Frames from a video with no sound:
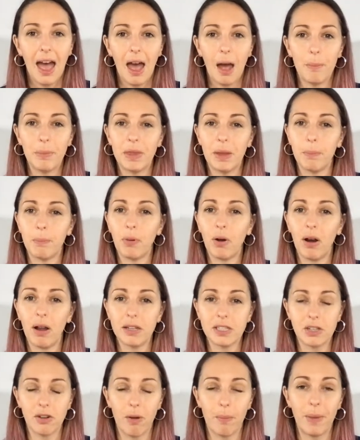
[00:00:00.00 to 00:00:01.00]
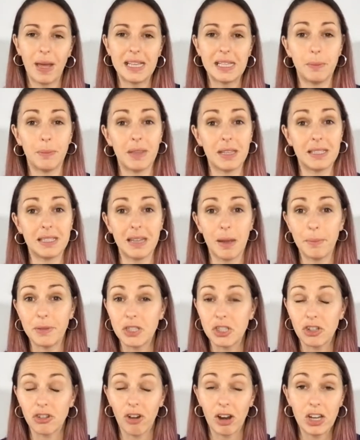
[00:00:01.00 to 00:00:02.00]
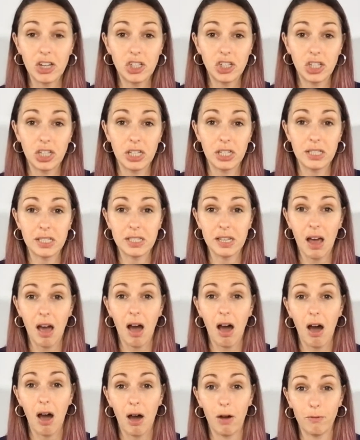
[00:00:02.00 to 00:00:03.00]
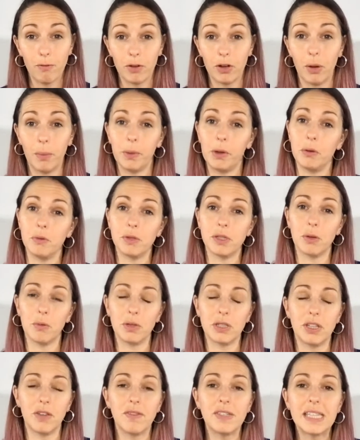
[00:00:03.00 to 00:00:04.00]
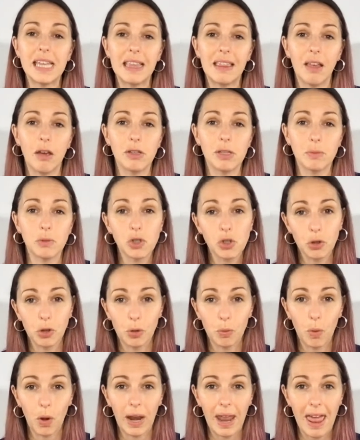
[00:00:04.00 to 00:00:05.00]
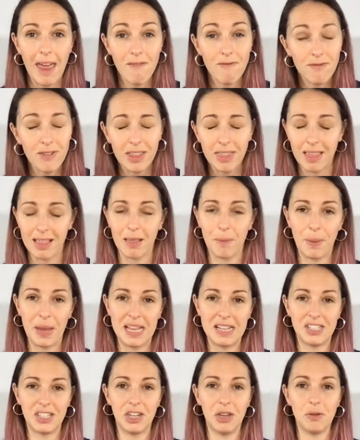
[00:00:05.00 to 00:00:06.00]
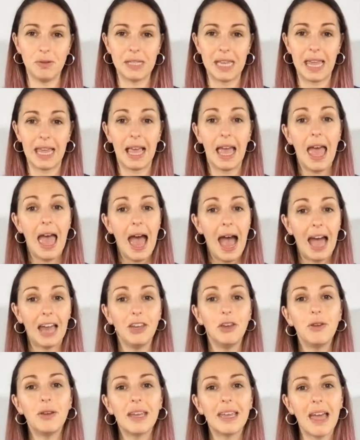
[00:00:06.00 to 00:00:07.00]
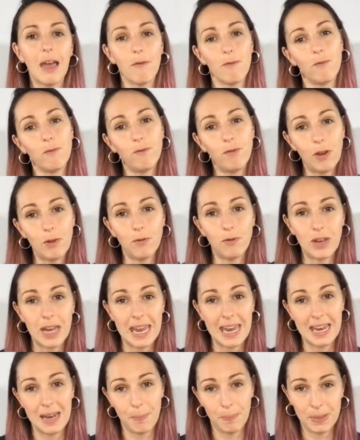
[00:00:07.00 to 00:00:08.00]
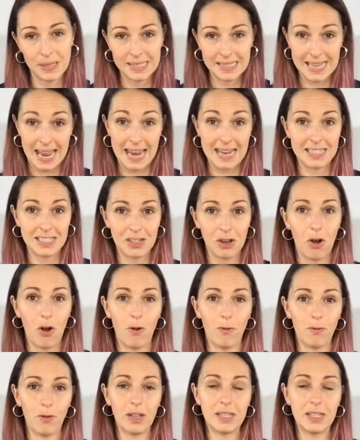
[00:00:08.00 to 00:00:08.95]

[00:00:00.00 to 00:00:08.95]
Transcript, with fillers: Um, the products are amazing, but the demonstrations are phenomenal. So once you've seen those, I'm sure you'll want everything that Pete's using, and you can get fifteen percent off